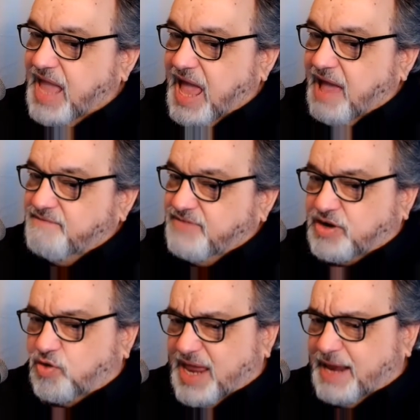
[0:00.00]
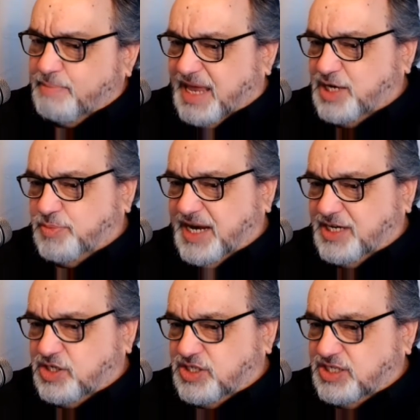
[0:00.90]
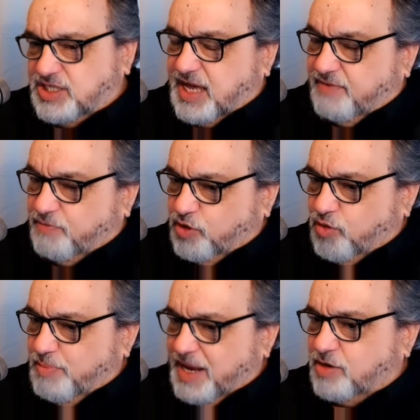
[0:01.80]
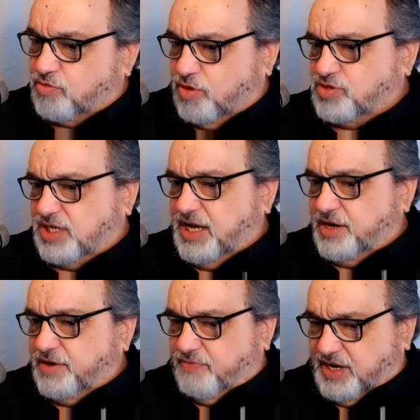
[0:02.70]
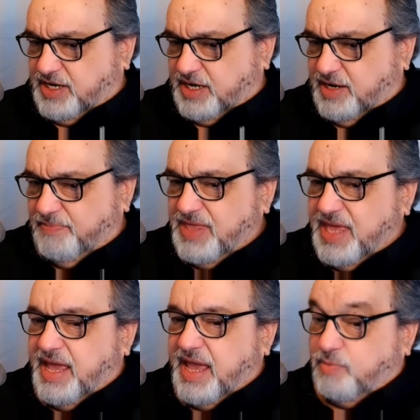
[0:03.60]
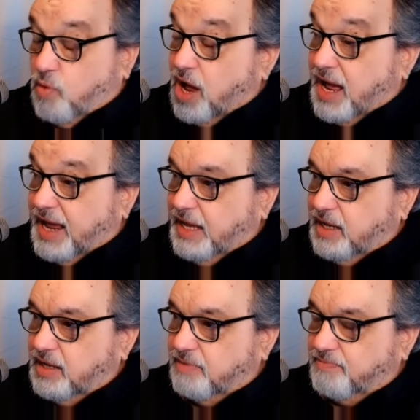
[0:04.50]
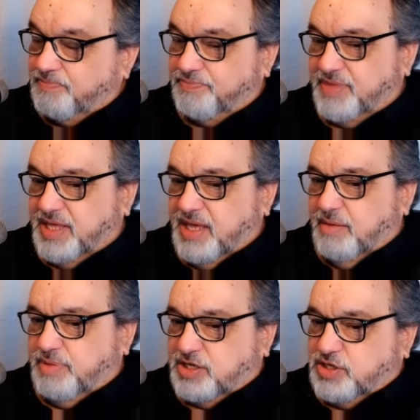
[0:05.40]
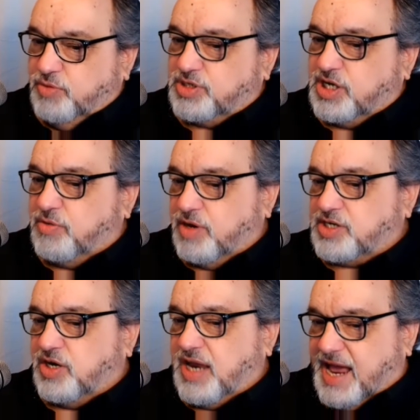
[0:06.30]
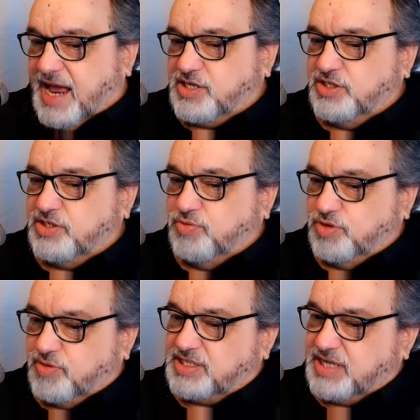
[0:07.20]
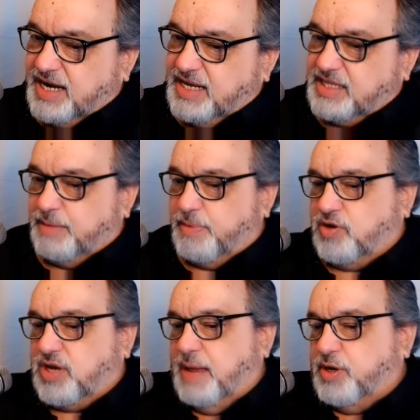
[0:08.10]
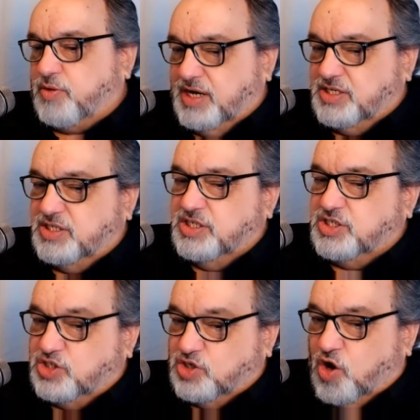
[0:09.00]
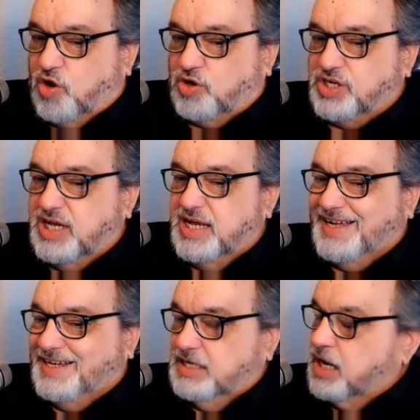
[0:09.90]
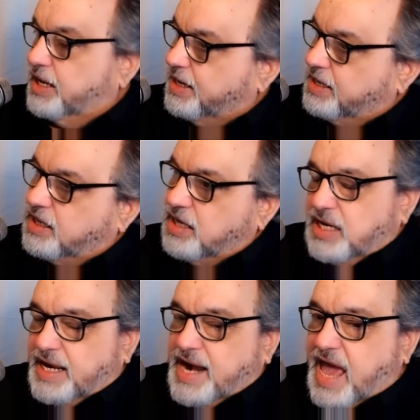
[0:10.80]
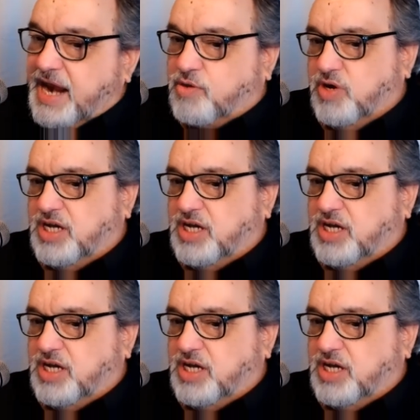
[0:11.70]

Federal land management agencies in California remain grossly underfunded. And why? because U.S. congressional action to address anything about climate crisis is stalled, gutted, inadequate,